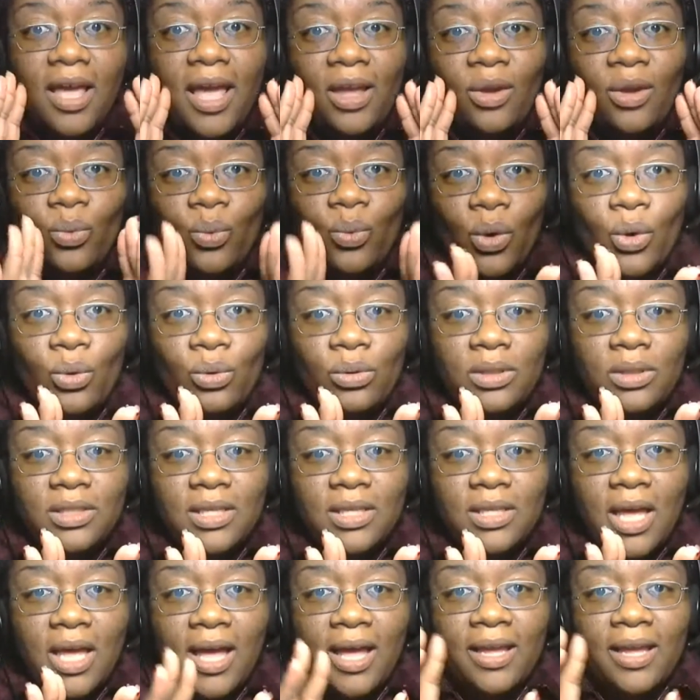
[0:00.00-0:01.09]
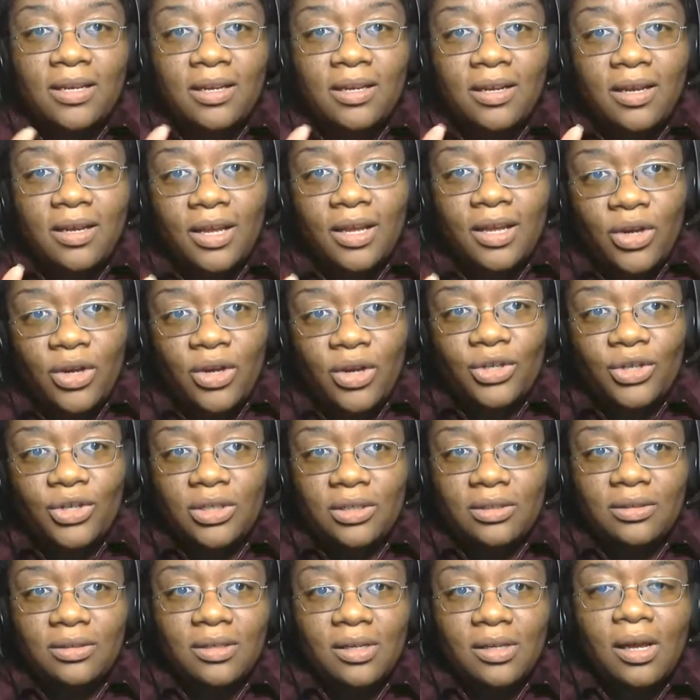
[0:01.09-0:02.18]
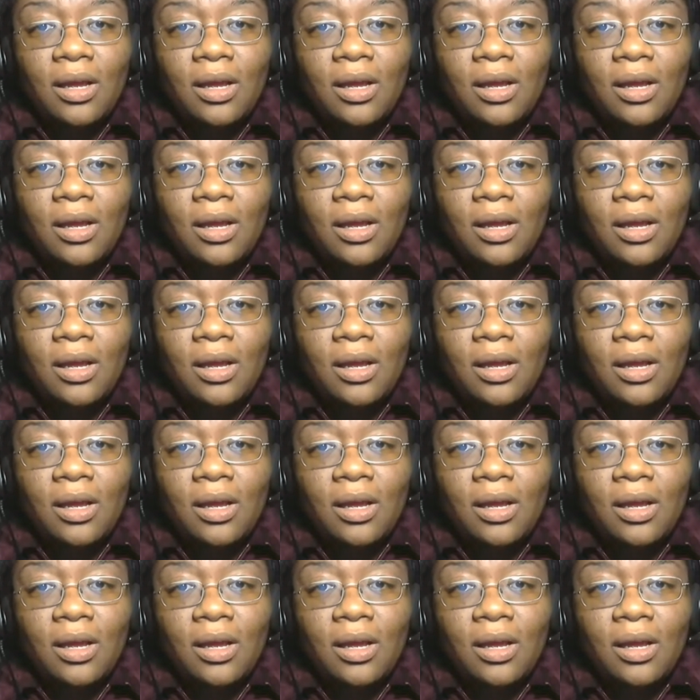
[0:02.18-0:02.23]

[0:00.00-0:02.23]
A roadside attraction.